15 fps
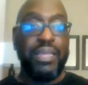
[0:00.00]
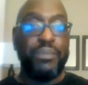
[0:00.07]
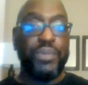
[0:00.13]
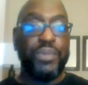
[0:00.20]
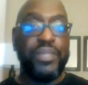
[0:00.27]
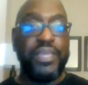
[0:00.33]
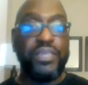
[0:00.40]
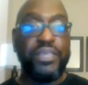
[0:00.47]

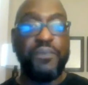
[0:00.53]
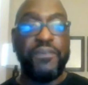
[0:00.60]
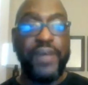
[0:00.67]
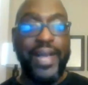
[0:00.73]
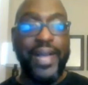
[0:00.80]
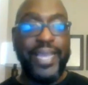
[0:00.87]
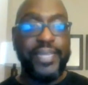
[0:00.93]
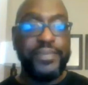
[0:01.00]
But then you'll
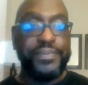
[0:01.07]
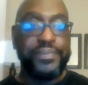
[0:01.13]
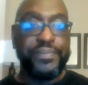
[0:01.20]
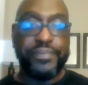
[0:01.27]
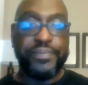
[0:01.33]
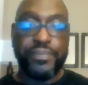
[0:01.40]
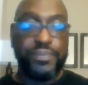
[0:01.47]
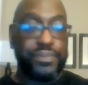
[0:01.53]
find
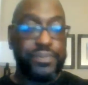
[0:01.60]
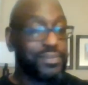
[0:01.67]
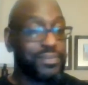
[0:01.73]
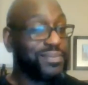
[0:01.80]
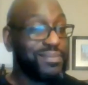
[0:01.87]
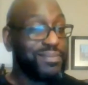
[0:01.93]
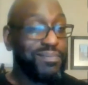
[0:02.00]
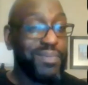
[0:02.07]

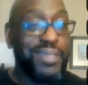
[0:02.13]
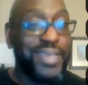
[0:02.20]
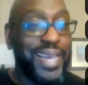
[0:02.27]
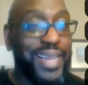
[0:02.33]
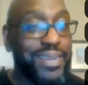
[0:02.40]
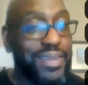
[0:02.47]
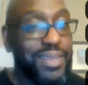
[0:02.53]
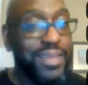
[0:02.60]

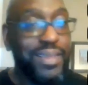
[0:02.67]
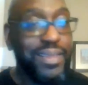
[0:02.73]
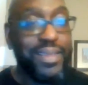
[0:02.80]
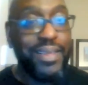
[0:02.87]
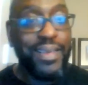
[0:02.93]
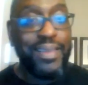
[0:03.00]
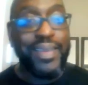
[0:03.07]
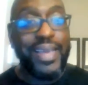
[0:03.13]
that
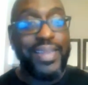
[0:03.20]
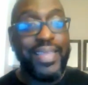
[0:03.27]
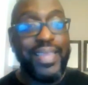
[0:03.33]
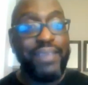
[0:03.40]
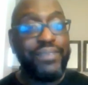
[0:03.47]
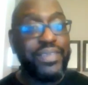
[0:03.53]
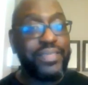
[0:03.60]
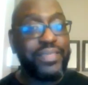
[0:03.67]
not
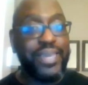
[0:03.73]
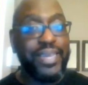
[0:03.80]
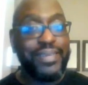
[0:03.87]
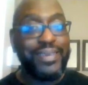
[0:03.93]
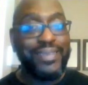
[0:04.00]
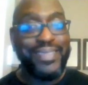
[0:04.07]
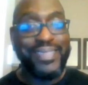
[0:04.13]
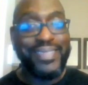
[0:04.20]
everything
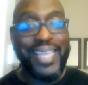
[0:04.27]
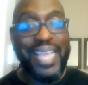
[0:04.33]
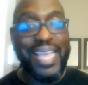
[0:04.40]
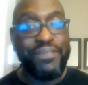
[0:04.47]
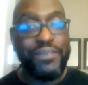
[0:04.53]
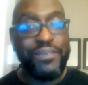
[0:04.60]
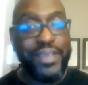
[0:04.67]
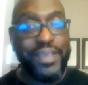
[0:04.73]
that they have
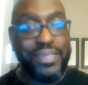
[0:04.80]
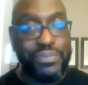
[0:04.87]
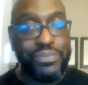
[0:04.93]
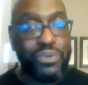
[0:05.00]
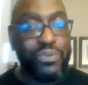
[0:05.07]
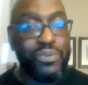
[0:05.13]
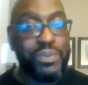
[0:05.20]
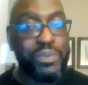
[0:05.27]

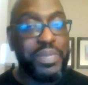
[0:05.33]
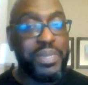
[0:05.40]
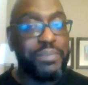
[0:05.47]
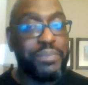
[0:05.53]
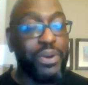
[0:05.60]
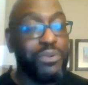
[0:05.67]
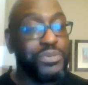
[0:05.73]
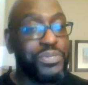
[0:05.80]
available will be
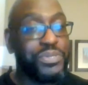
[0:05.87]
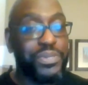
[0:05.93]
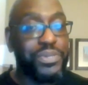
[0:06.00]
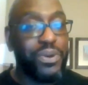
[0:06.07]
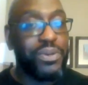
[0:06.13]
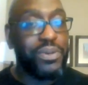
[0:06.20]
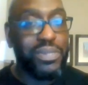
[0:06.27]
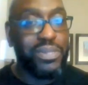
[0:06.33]
posted
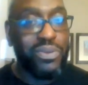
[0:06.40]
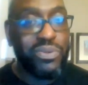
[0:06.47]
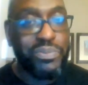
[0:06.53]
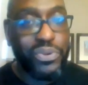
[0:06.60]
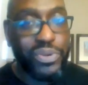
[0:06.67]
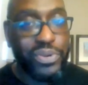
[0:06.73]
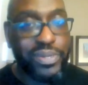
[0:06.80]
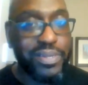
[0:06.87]
on a load board